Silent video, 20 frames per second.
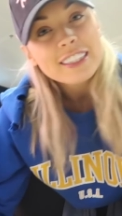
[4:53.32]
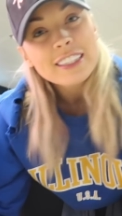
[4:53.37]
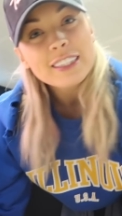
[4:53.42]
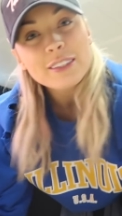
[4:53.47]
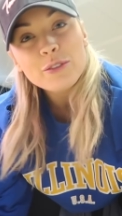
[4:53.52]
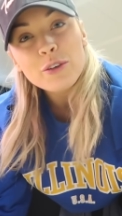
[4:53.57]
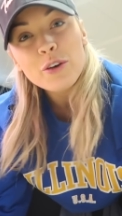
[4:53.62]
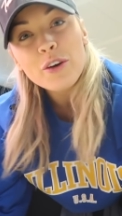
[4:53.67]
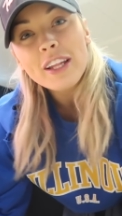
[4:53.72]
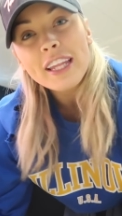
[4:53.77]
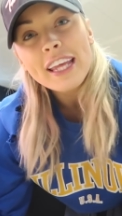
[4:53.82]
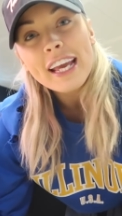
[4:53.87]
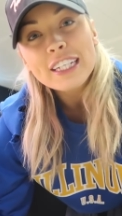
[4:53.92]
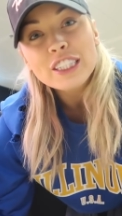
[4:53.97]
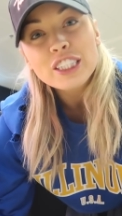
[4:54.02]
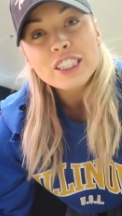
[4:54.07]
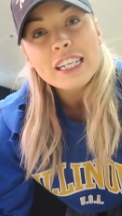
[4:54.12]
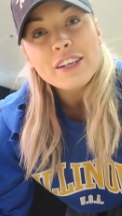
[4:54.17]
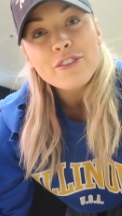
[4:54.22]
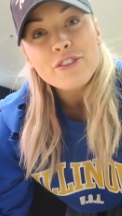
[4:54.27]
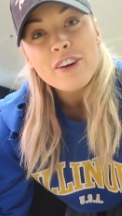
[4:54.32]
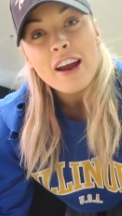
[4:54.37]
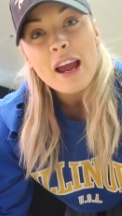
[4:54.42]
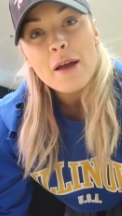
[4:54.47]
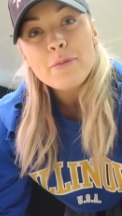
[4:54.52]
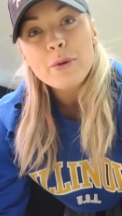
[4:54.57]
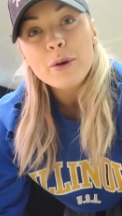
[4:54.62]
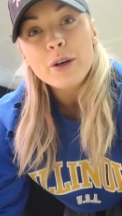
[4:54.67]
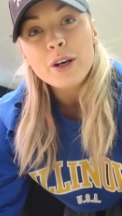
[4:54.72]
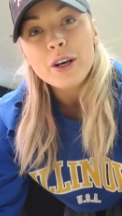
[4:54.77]
Some currently at Geneva
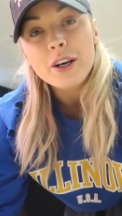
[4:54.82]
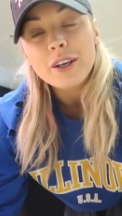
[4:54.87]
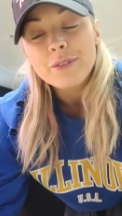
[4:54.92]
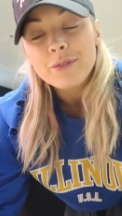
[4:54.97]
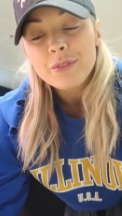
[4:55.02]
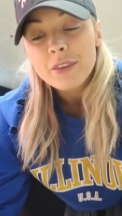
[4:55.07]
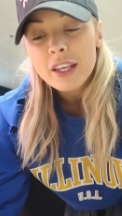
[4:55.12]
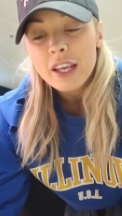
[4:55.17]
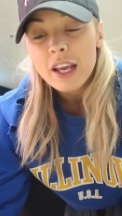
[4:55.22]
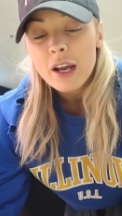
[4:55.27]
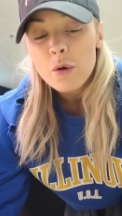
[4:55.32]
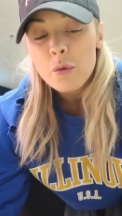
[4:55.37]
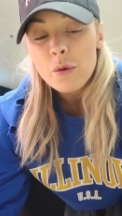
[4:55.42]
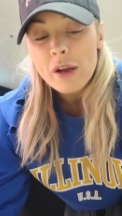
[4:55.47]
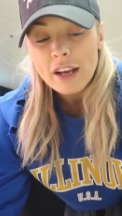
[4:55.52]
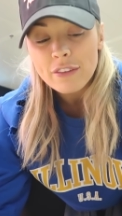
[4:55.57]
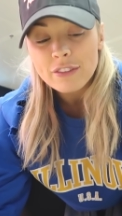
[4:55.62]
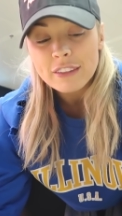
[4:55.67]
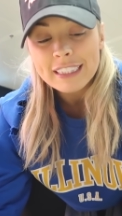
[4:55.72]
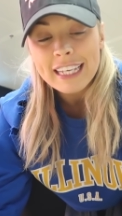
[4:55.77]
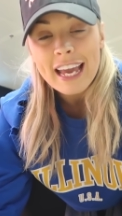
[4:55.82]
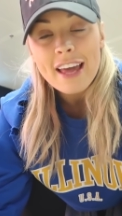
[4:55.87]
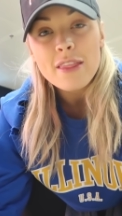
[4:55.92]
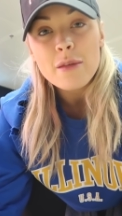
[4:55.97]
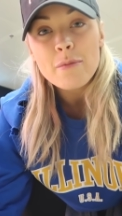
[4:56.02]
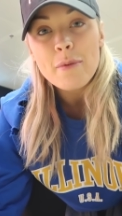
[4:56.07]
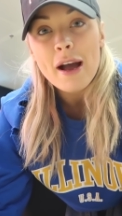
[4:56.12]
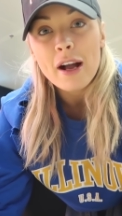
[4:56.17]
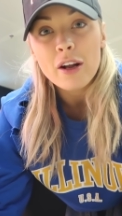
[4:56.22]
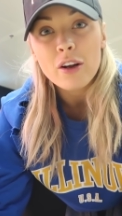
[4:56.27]
Airport. We have to get
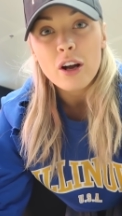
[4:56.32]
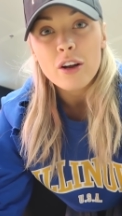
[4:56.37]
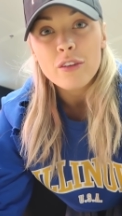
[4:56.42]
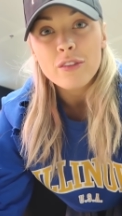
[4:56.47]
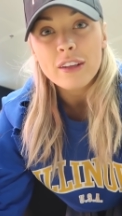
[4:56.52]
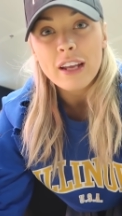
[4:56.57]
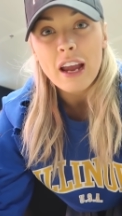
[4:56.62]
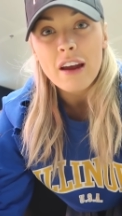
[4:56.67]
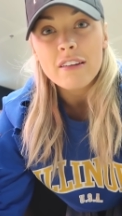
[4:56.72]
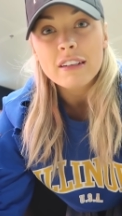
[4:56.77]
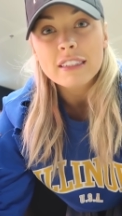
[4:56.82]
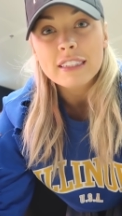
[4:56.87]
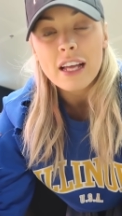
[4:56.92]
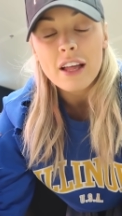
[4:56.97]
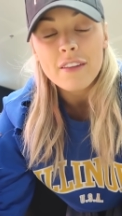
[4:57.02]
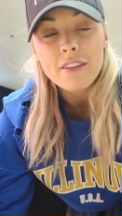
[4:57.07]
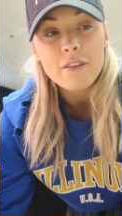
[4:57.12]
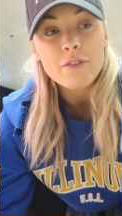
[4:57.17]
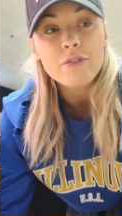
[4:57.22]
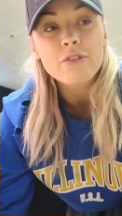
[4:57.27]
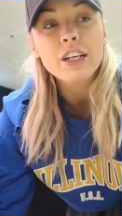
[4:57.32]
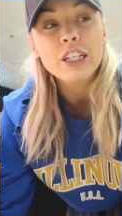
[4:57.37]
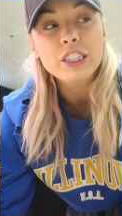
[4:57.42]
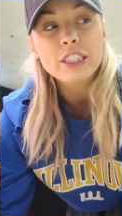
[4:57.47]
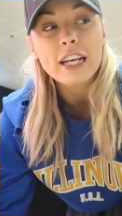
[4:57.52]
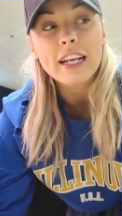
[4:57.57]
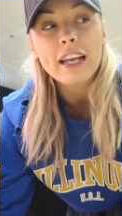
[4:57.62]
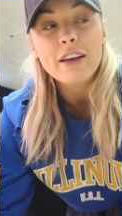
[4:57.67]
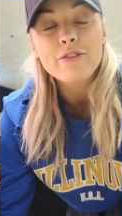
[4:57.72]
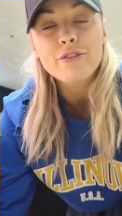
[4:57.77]
the bag off the carousel, then
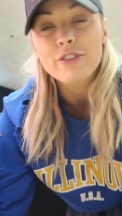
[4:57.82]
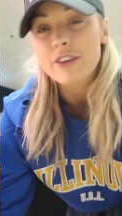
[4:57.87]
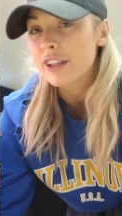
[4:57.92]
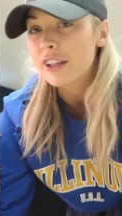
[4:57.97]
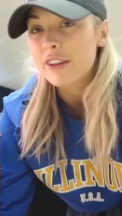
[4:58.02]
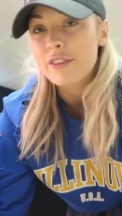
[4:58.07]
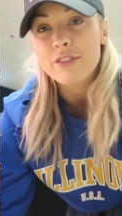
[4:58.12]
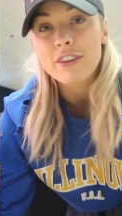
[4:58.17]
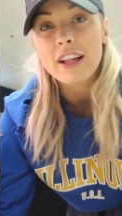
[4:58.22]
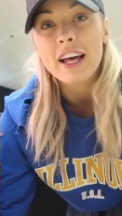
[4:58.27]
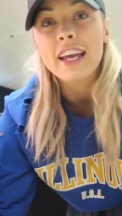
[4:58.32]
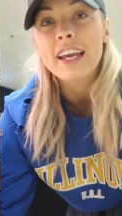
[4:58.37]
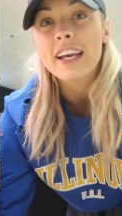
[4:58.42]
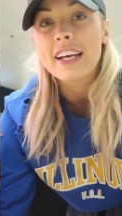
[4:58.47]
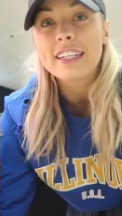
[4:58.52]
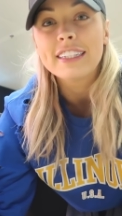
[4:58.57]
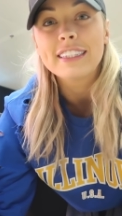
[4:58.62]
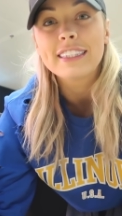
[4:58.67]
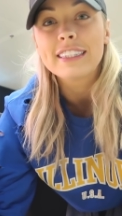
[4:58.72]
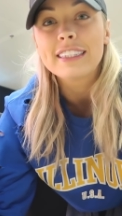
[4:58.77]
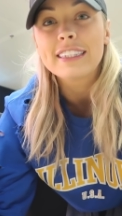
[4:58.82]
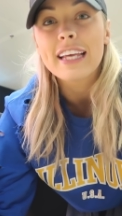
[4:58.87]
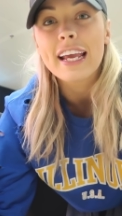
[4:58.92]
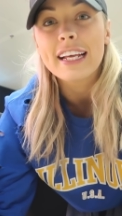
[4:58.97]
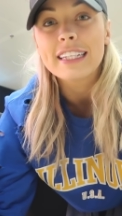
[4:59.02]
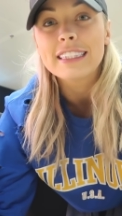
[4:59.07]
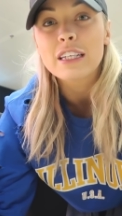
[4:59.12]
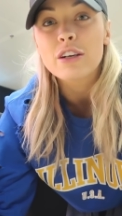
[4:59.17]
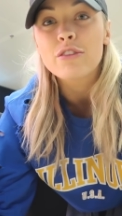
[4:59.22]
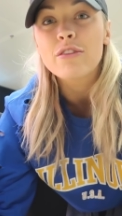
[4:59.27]
recheck in for another flight.
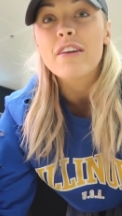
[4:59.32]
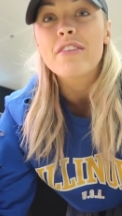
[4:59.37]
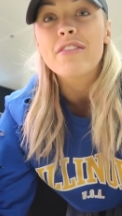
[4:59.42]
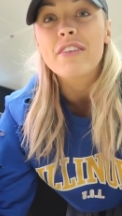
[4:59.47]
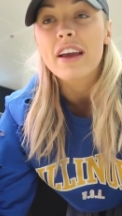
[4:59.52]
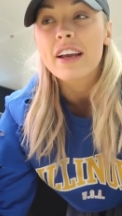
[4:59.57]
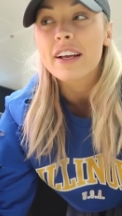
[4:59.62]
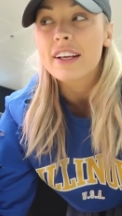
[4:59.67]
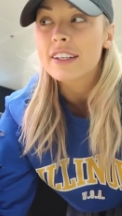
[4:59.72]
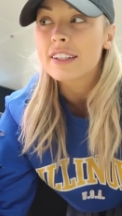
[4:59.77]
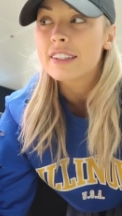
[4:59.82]
It's horrific.